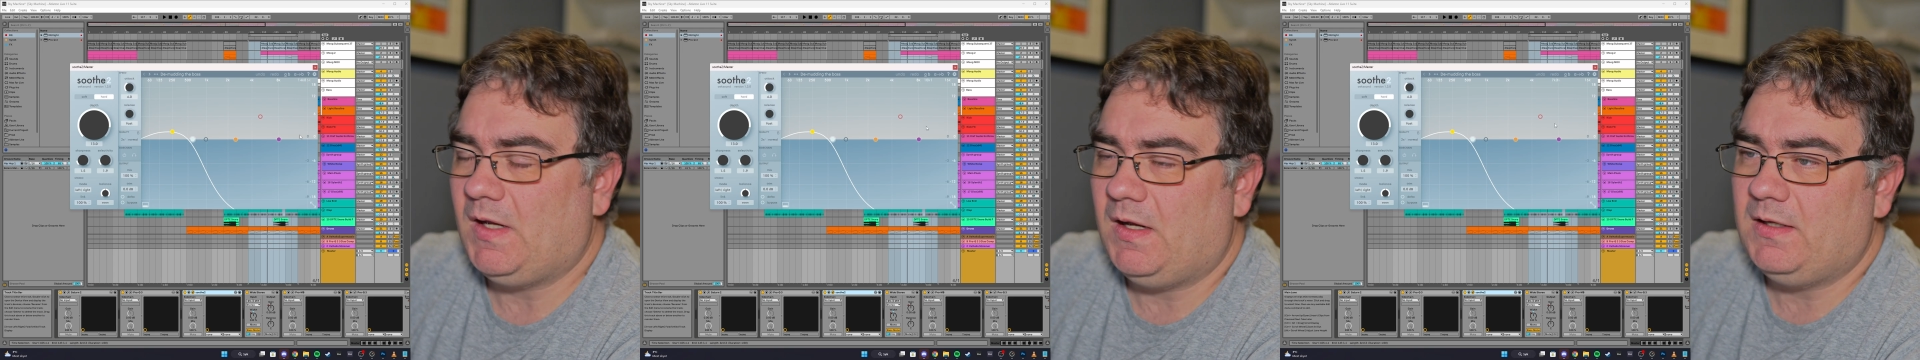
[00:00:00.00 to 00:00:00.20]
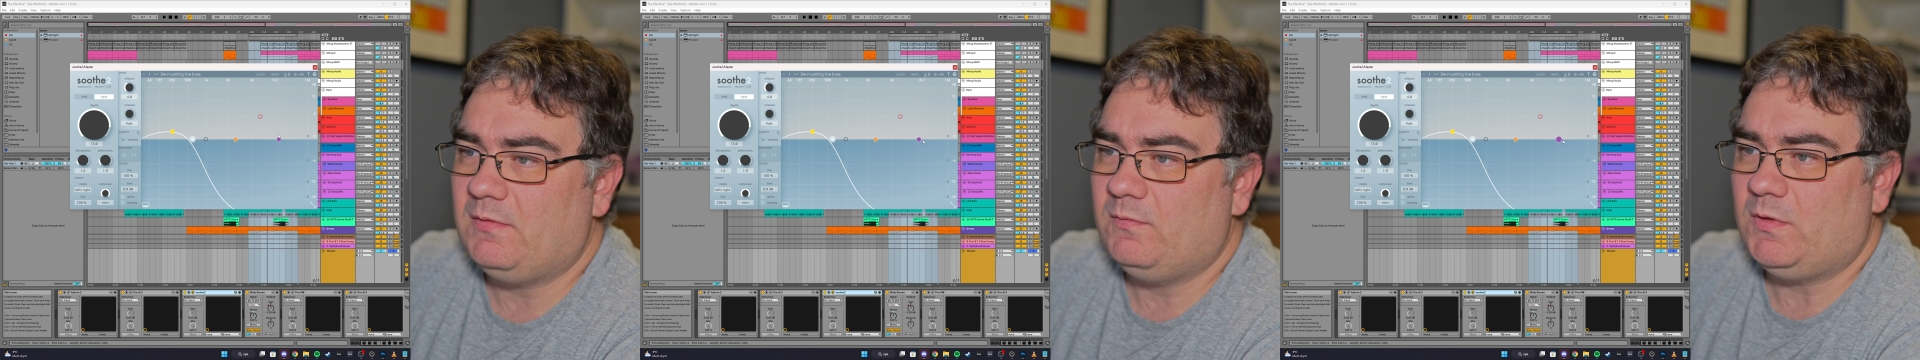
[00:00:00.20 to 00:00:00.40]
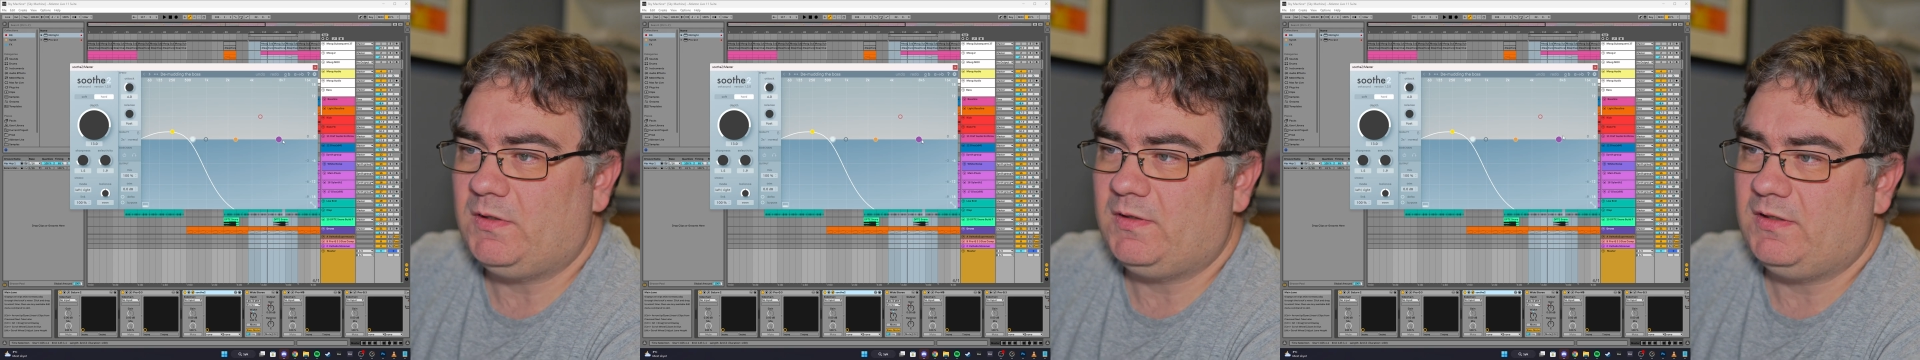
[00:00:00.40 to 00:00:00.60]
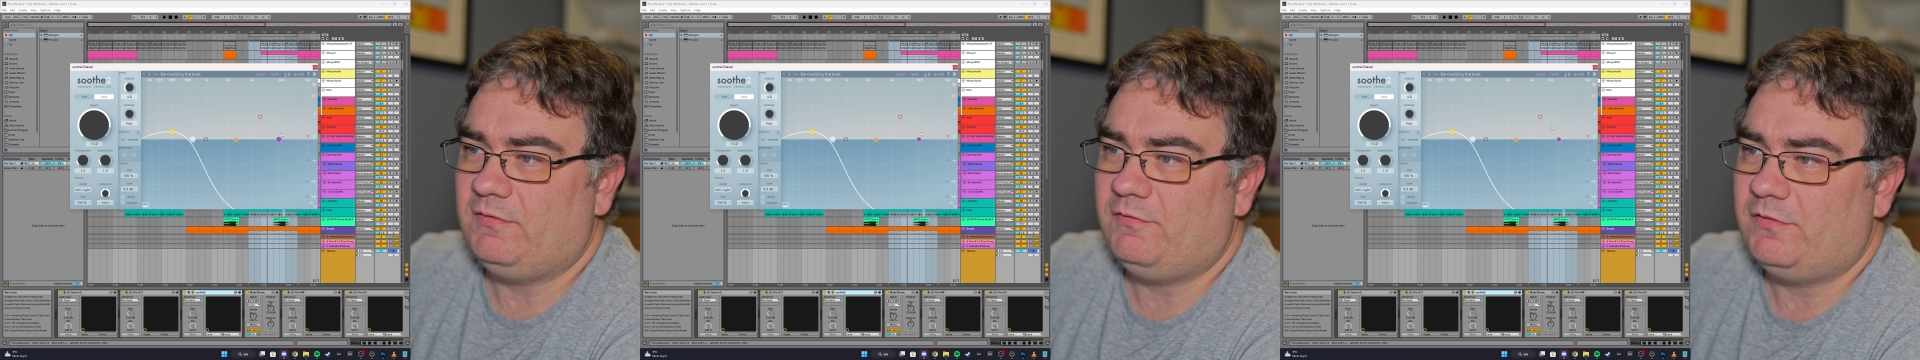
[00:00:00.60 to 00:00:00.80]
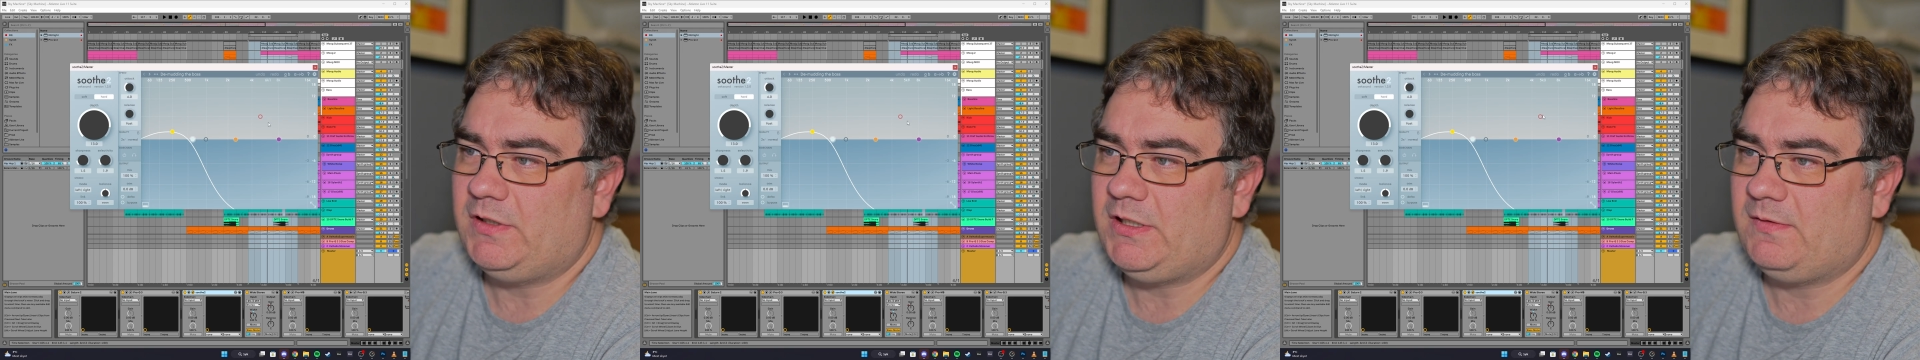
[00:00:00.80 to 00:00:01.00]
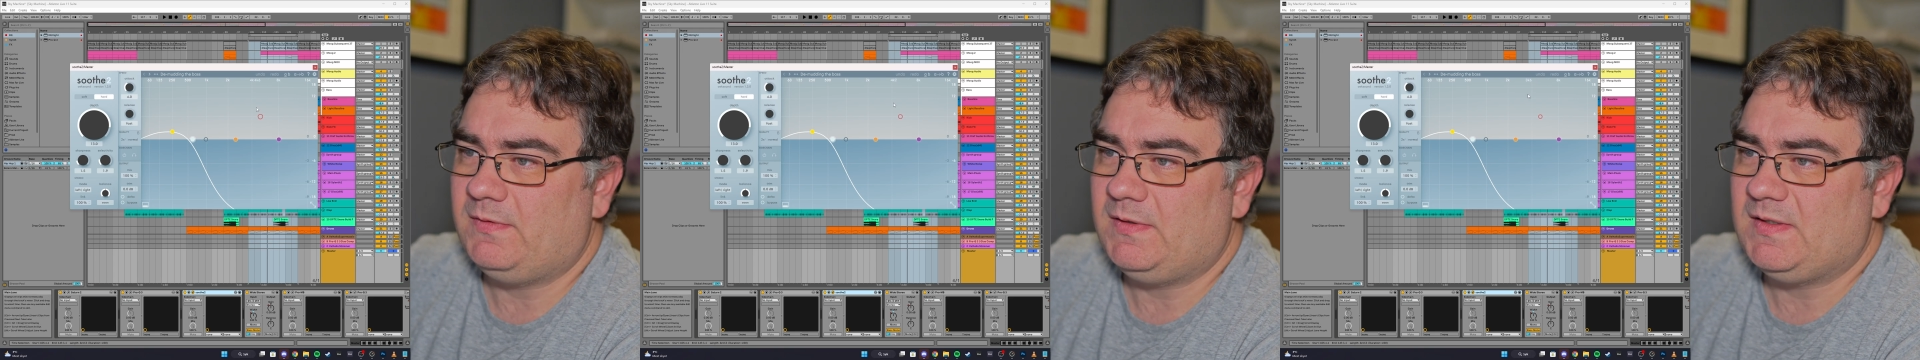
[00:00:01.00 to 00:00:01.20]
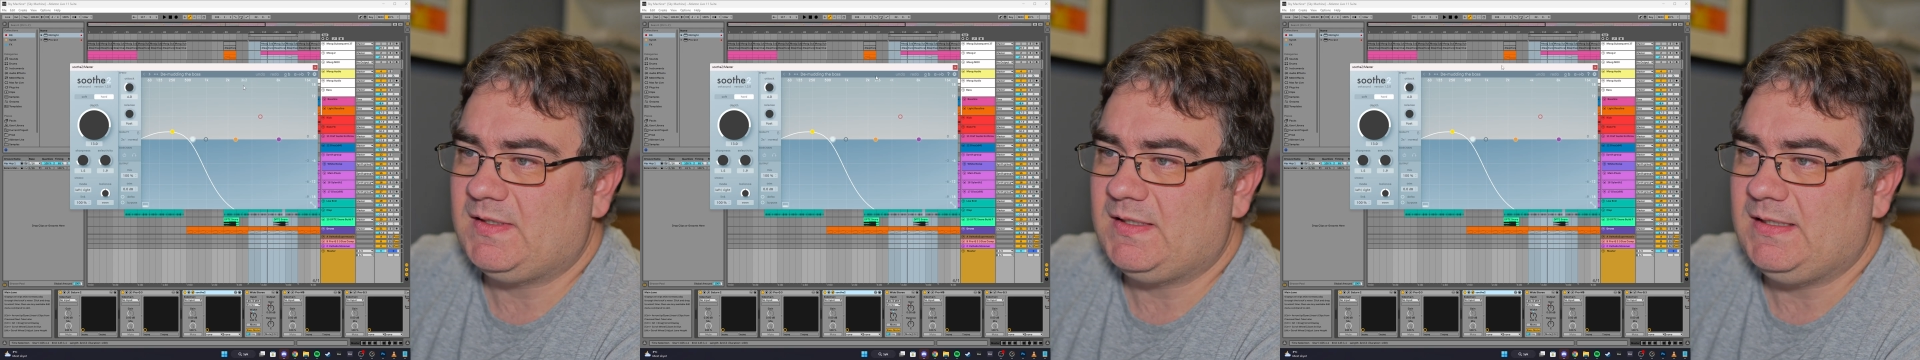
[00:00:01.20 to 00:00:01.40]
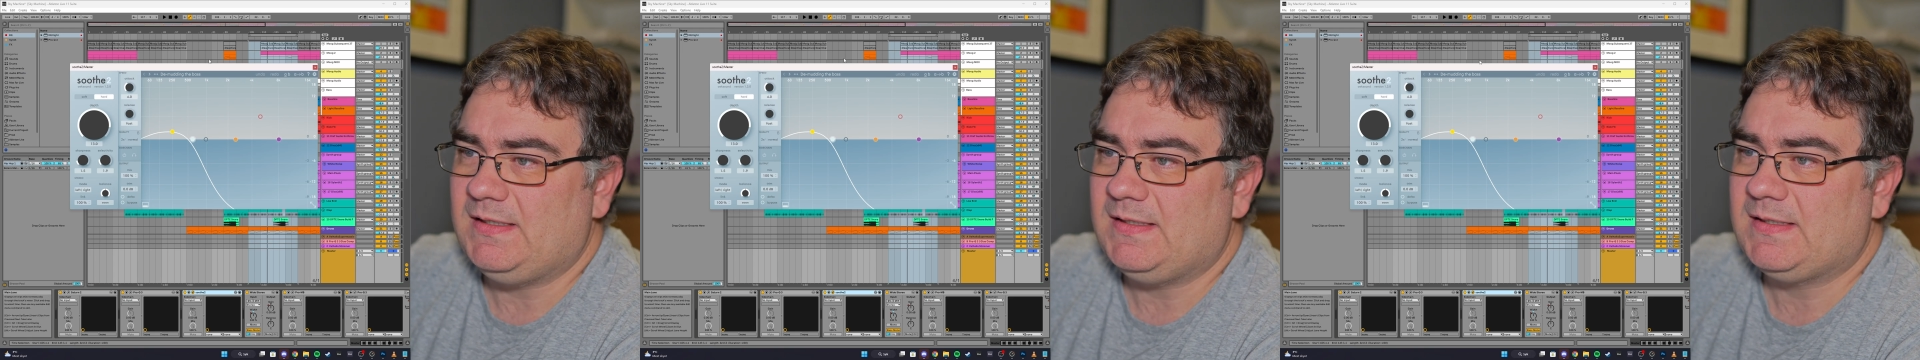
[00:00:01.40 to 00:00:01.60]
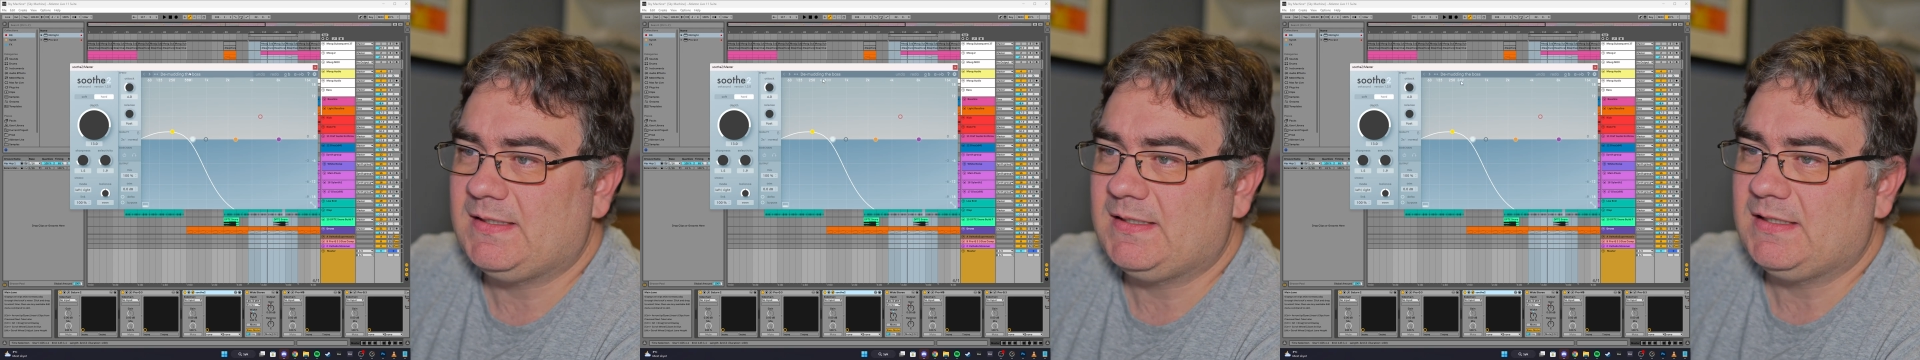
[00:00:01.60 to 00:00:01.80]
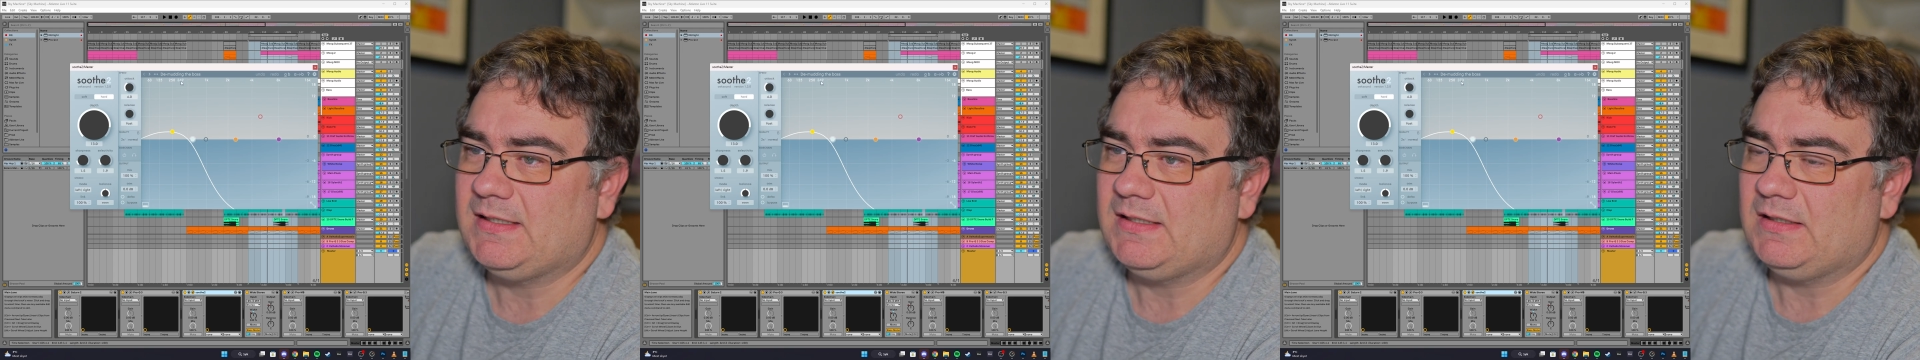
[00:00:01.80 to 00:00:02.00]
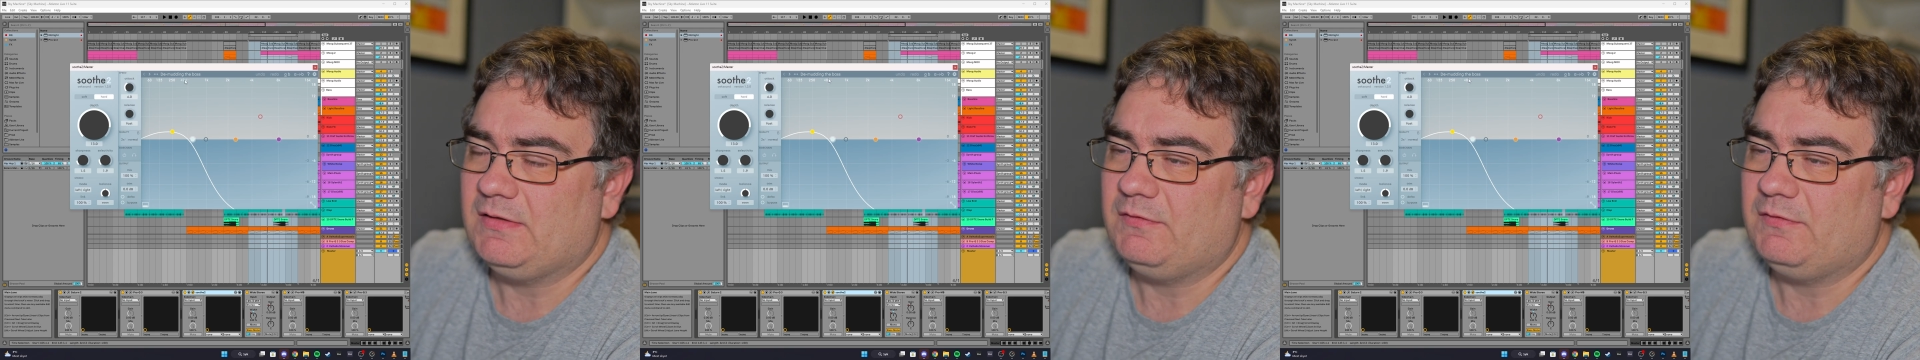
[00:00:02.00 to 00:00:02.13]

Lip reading: unwanted frequencies